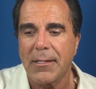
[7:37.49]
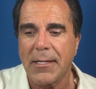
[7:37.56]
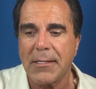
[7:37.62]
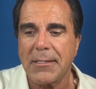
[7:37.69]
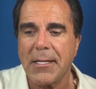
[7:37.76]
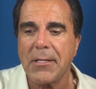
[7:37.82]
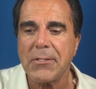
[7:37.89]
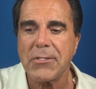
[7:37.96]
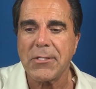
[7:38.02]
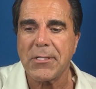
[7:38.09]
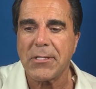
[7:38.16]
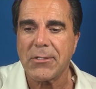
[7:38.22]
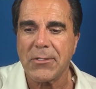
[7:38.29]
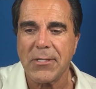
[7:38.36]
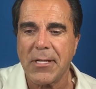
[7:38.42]
That tells you
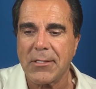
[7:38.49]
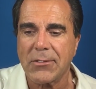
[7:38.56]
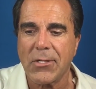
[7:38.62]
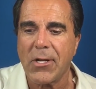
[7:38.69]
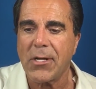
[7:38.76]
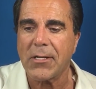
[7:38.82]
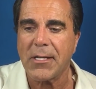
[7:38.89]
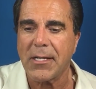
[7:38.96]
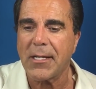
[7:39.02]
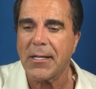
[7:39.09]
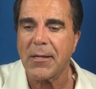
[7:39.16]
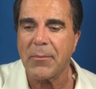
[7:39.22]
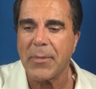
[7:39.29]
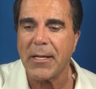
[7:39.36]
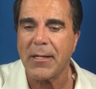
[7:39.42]
that they're not
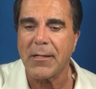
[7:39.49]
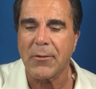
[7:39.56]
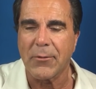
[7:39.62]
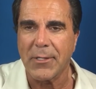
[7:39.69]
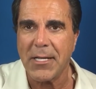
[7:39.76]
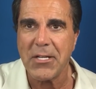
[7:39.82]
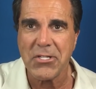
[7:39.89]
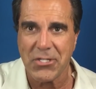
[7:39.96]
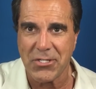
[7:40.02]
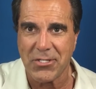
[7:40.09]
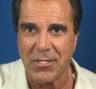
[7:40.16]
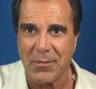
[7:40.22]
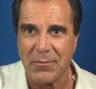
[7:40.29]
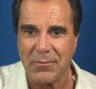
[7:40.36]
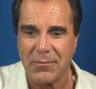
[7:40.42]
talking about a
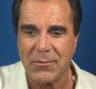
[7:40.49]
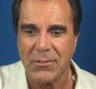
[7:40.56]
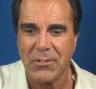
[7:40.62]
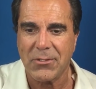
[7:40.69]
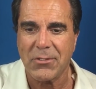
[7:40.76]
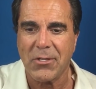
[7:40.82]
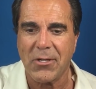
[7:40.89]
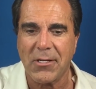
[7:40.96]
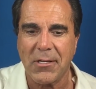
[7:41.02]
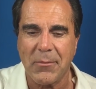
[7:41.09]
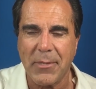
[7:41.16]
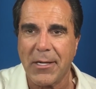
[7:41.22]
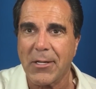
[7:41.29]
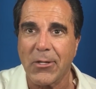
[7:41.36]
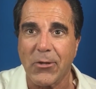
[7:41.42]
relationship. They're
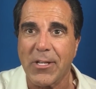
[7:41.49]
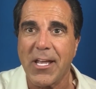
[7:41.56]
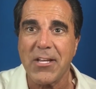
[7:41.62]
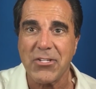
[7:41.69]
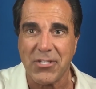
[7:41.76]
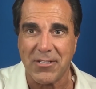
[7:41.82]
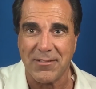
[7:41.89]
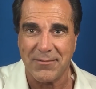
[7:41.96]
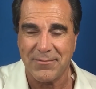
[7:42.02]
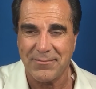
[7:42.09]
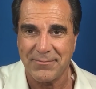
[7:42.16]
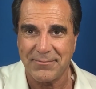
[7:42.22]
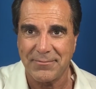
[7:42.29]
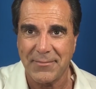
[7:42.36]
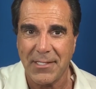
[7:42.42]
talking about a location.
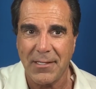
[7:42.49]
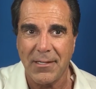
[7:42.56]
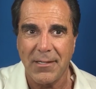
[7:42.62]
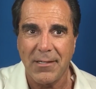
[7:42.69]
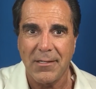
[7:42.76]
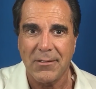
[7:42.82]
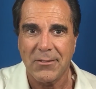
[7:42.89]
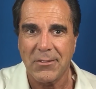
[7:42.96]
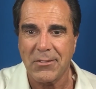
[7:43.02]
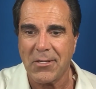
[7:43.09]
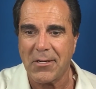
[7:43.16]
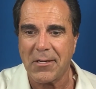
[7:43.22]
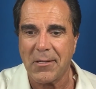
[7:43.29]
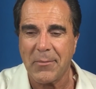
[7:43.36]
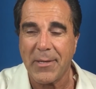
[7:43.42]
They're
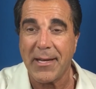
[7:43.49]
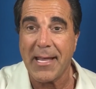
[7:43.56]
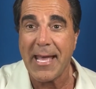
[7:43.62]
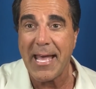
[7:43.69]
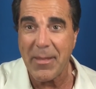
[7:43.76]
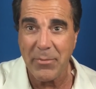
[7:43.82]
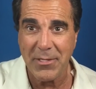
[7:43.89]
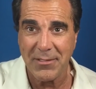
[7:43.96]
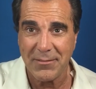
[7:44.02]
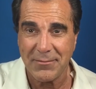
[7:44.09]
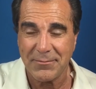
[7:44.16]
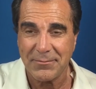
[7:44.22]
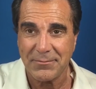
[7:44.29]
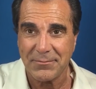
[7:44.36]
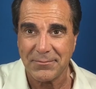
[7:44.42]
talking about a habit,
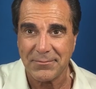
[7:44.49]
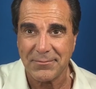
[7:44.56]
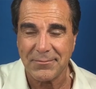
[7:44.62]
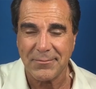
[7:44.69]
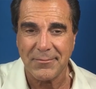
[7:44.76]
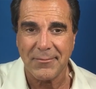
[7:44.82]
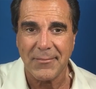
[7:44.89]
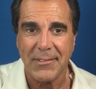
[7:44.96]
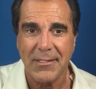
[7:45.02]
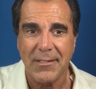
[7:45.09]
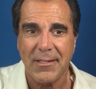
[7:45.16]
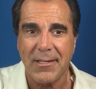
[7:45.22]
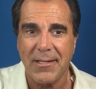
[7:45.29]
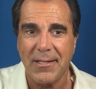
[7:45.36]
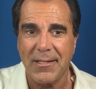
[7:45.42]

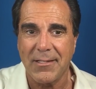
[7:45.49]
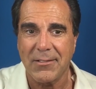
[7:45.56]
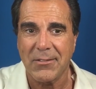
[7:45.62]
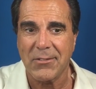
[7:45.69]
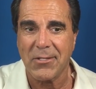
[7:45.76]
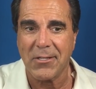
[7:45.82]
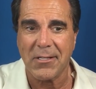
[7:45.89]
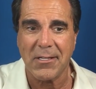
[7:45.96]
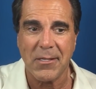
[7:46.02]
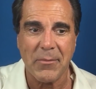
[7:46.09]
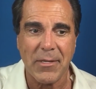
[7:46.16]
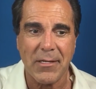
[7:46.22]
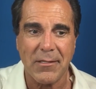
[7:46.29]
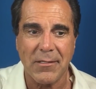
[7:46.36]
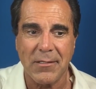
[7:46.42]
and they're talking
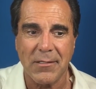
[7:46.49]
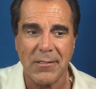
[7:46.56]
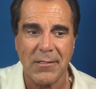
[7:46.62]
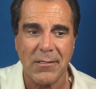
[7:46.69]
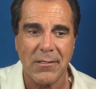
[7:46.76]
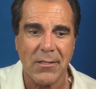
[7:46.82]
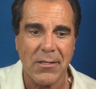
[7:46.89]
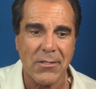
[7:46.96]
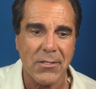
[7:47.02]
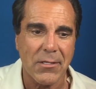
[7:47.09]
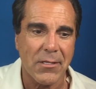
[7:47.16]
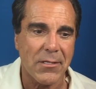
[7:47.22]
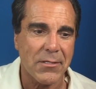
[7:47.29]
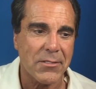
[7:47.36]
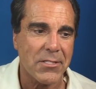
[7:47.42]
about
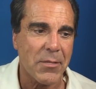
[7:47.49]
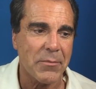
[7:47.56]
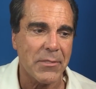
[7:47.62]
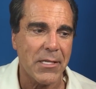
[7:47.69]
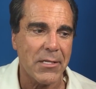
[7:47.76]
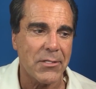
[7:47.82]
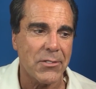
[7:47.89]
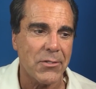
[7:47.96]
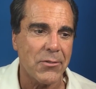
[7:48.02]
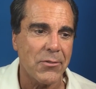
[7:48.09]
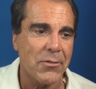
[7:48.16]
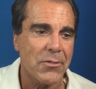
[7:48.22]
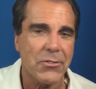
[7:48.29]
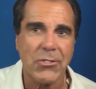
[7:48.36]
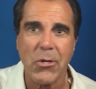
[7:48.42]
something they
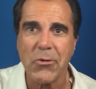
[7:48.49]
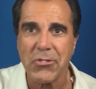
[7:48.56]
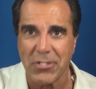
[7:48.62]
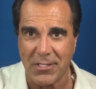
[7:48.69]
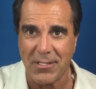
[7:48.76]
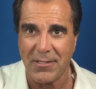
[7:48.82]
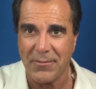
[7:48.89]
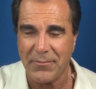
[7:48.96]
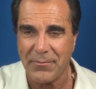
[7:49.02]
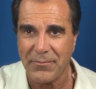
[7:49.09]
do socially.